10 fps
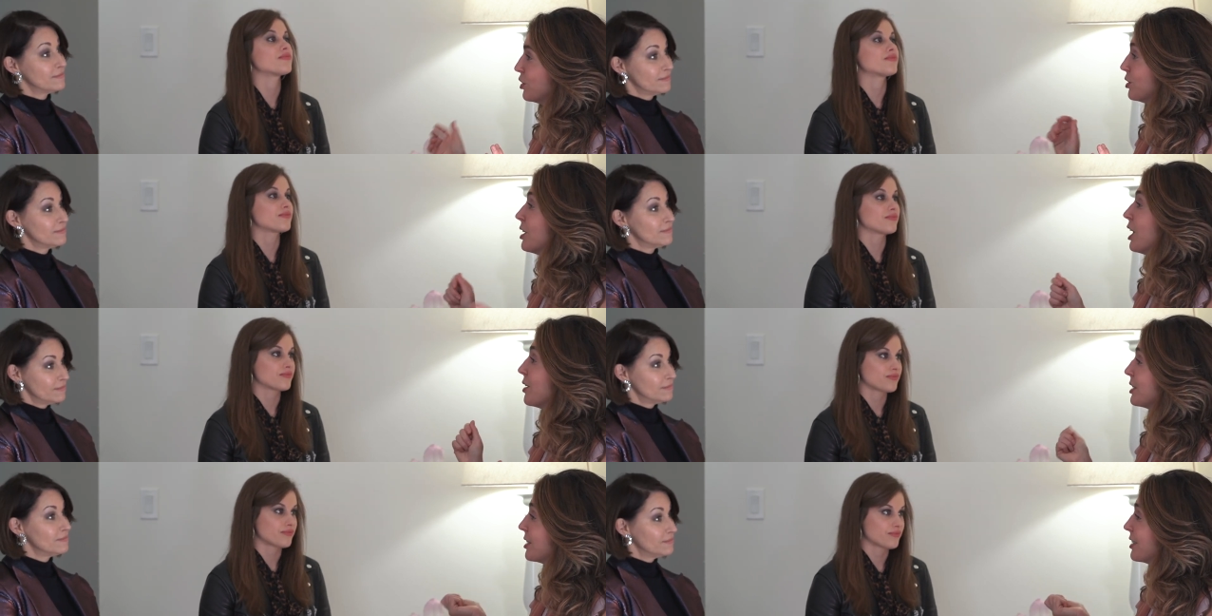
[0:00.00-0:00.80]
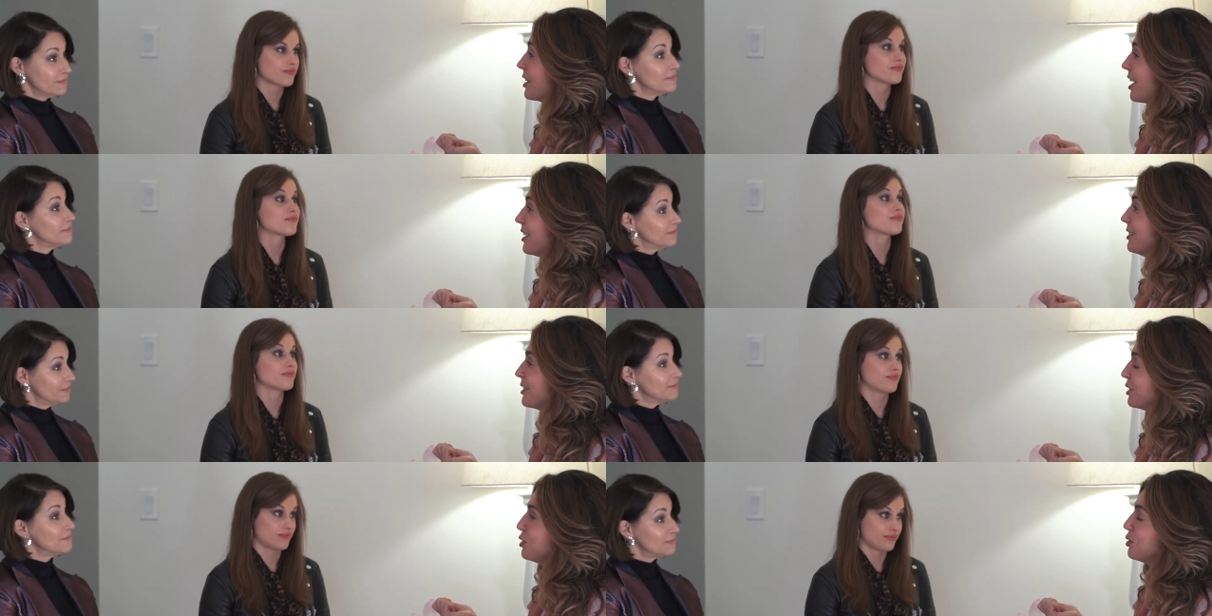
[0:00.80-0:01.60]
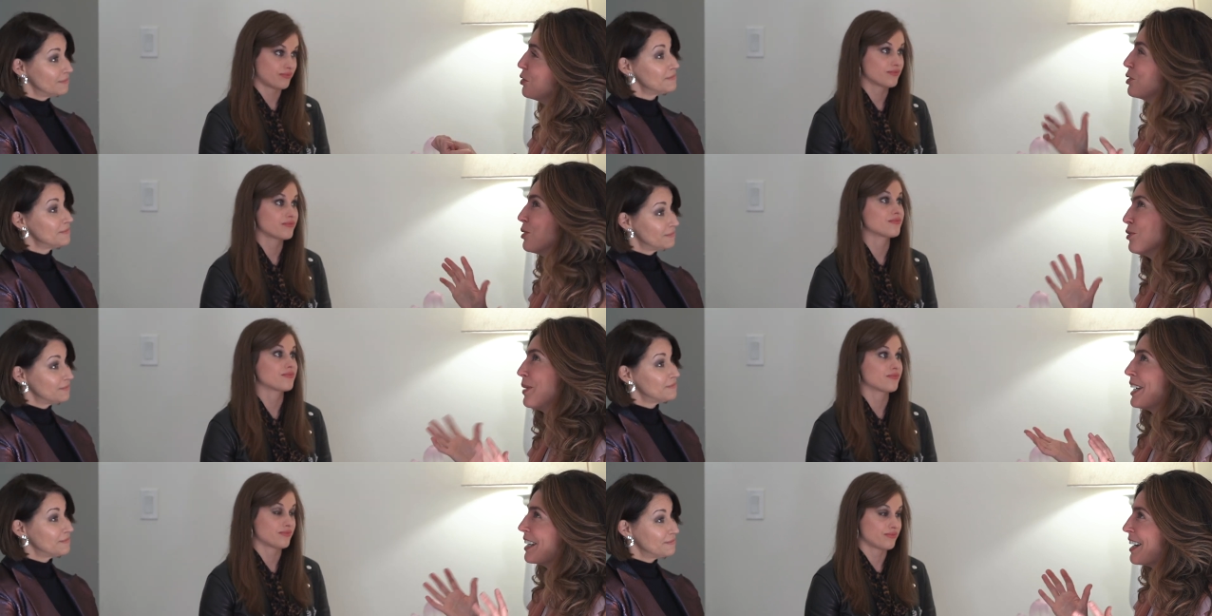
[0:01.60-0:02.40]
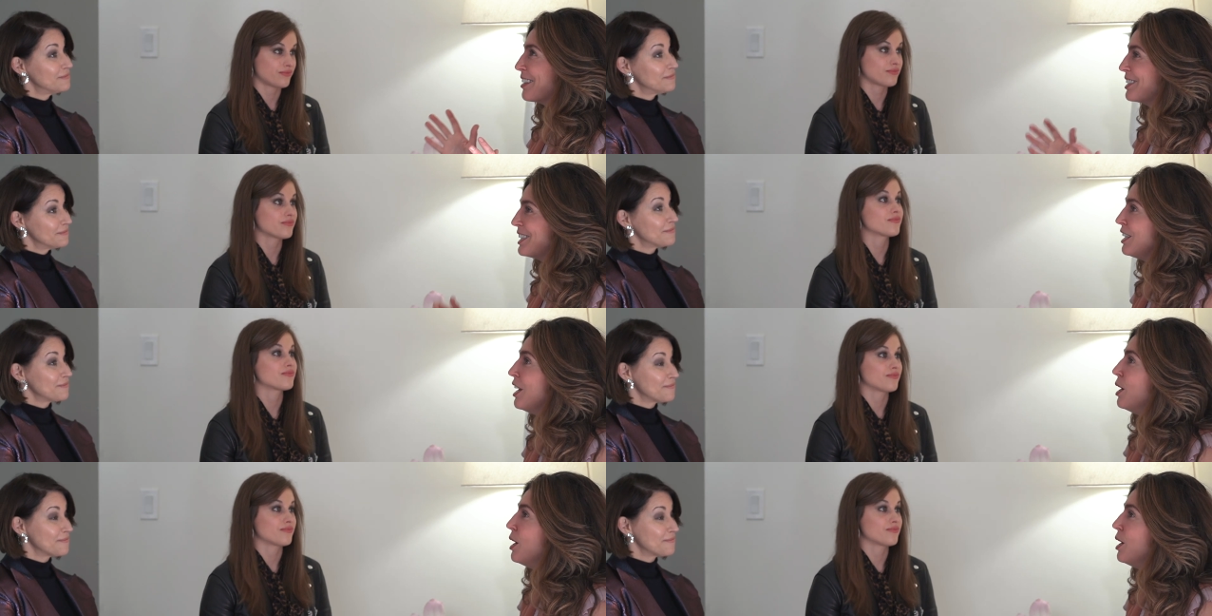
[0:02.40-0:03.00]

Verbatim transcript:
Speaker 1: color outside the lines, to sort of make an analogy.